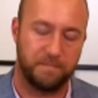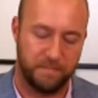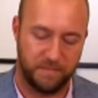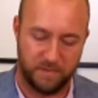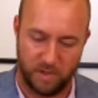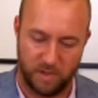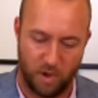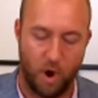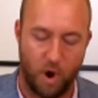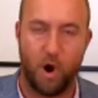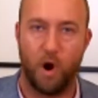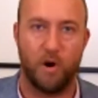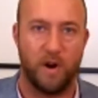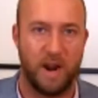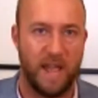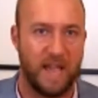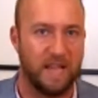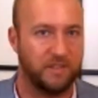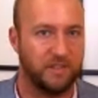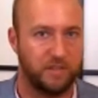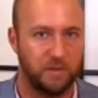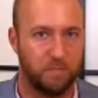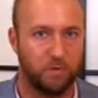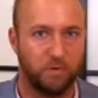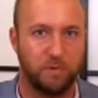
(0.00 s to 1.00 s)
The heart
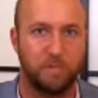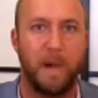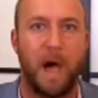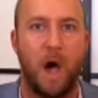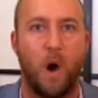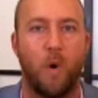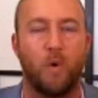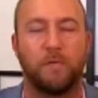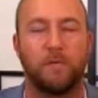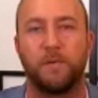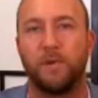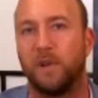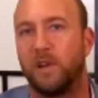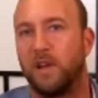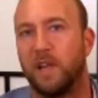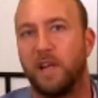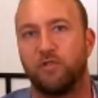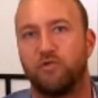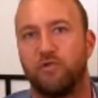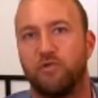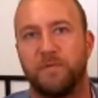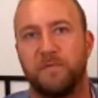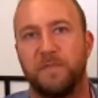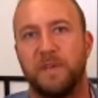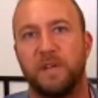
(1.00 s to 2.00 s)
has the most powerful
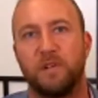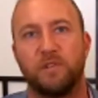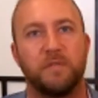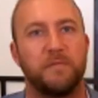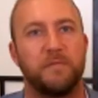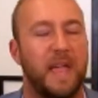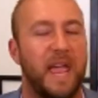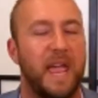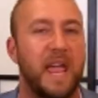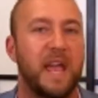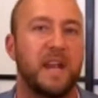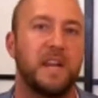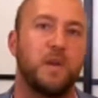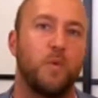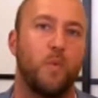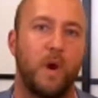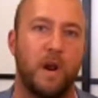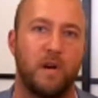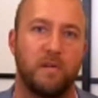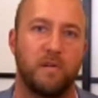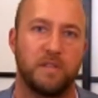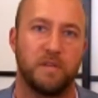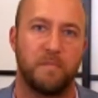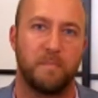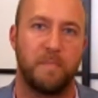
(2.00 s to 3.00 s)
electric field of
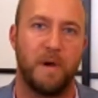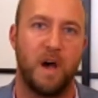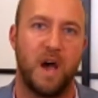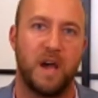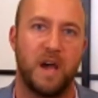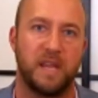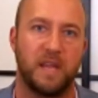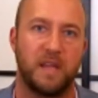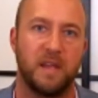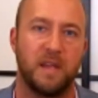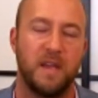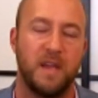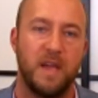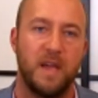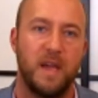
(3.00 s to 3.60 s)
anywhere in the body.